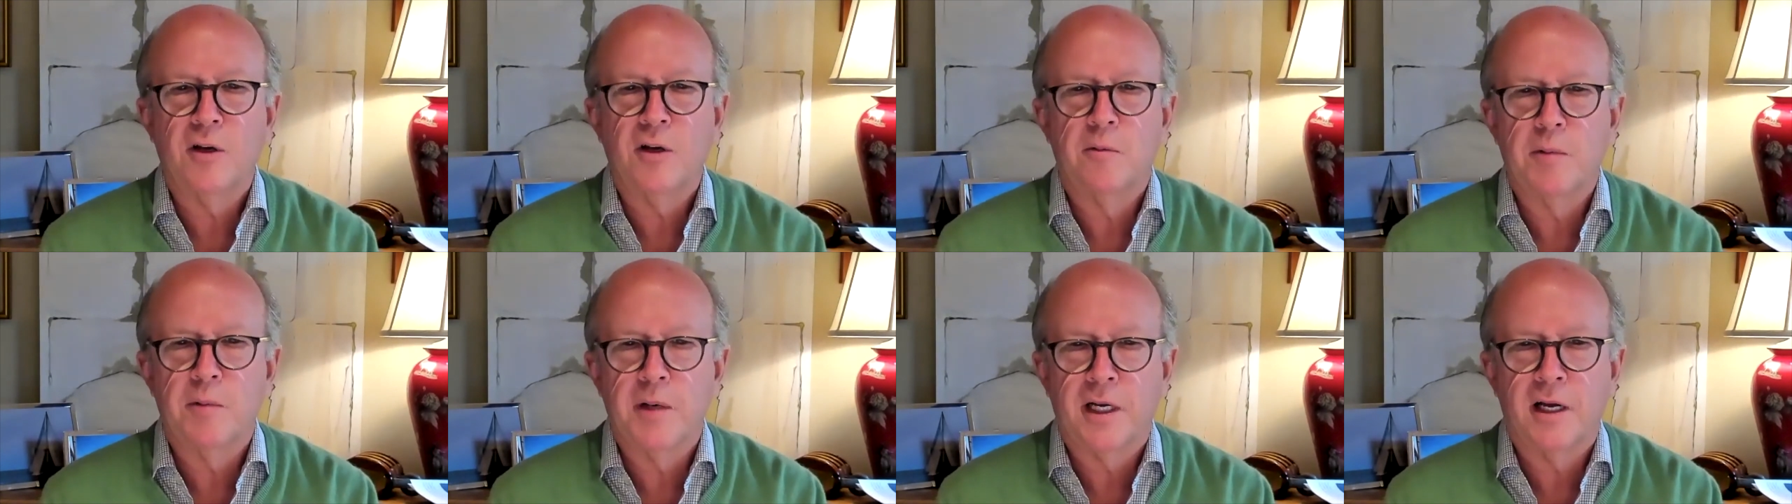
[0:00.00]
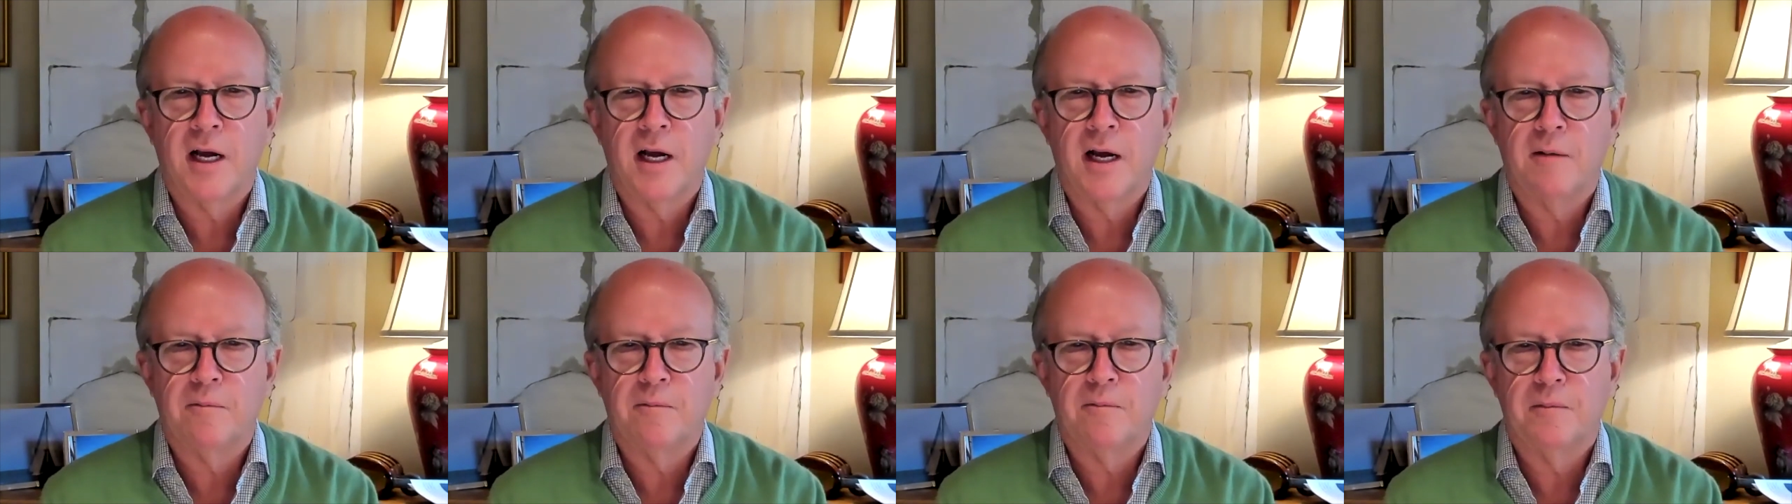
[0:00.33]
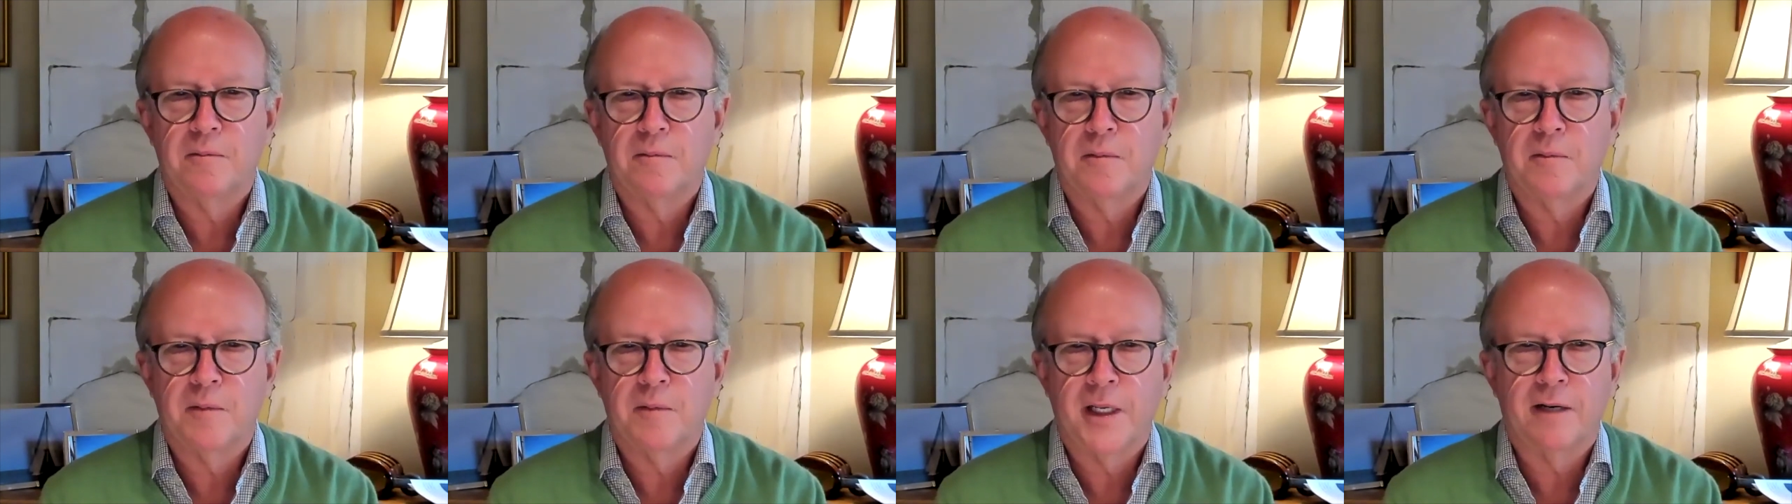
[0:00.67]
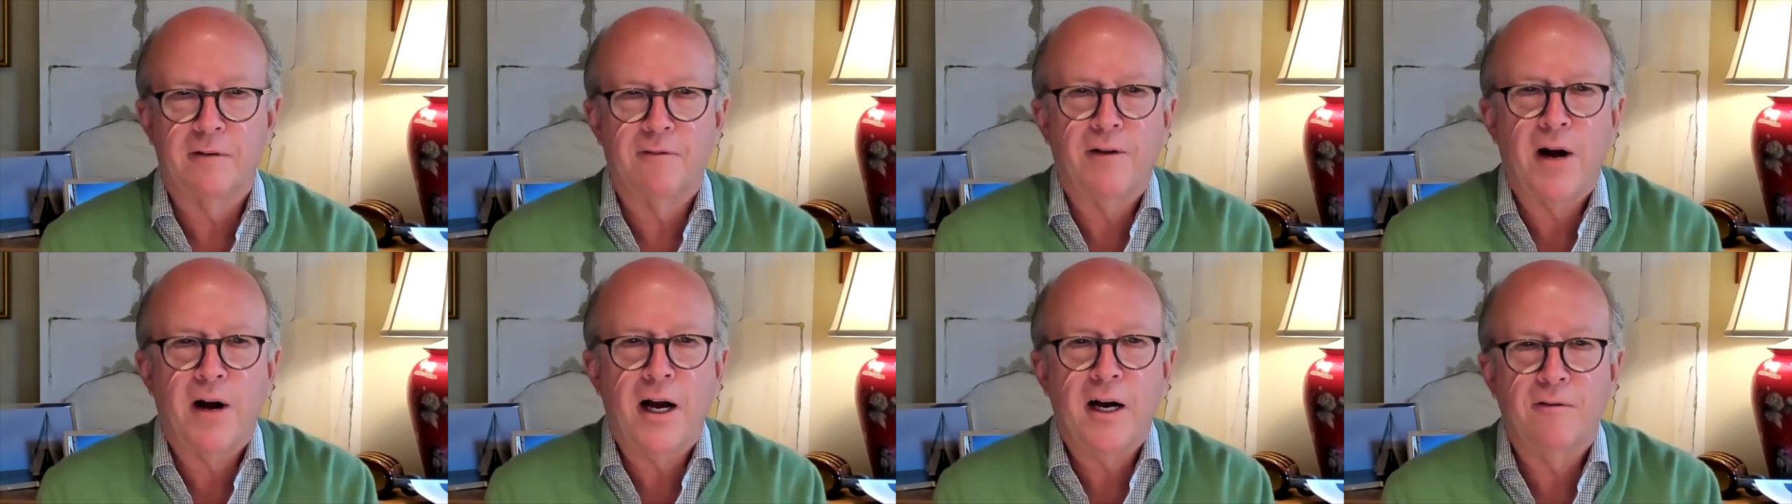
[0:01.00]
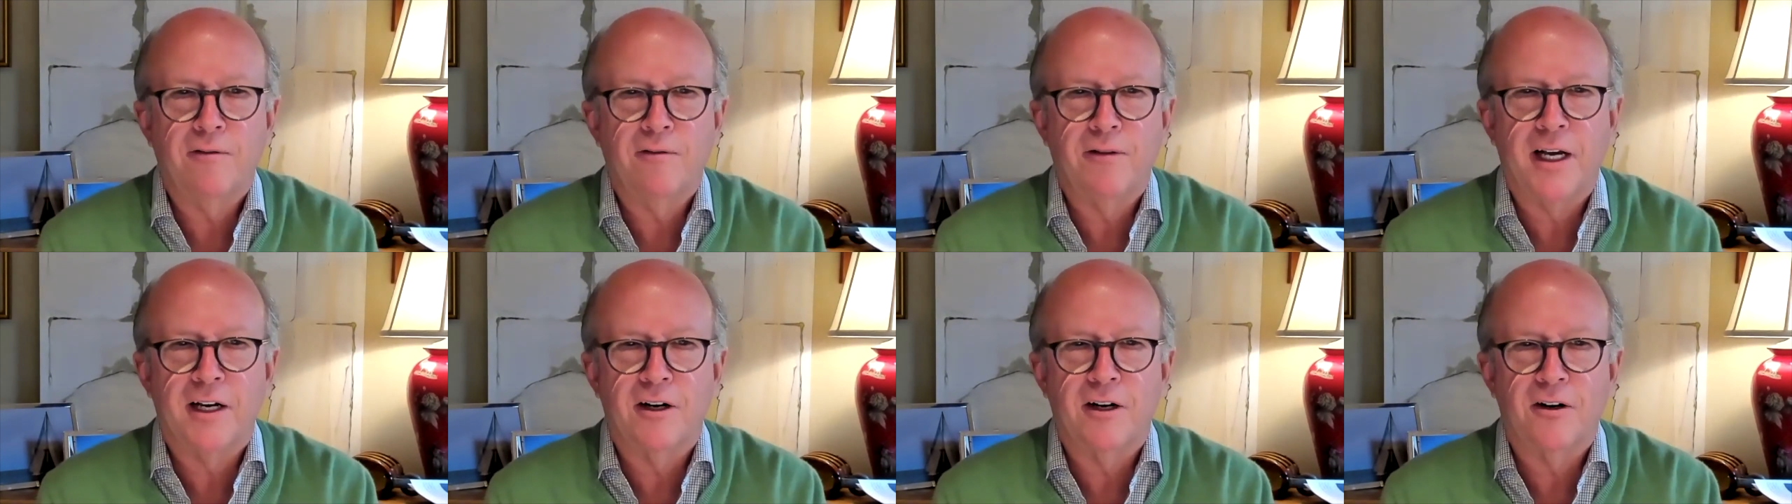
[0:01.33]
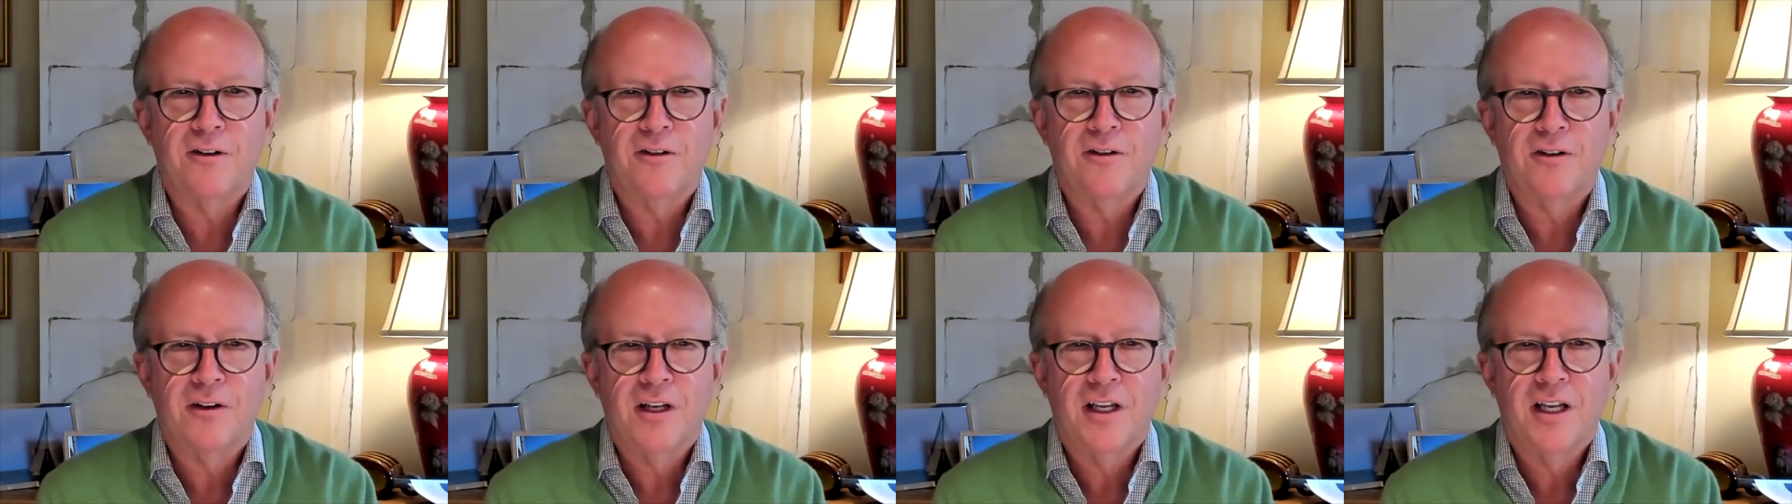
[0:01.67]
become like firefighters,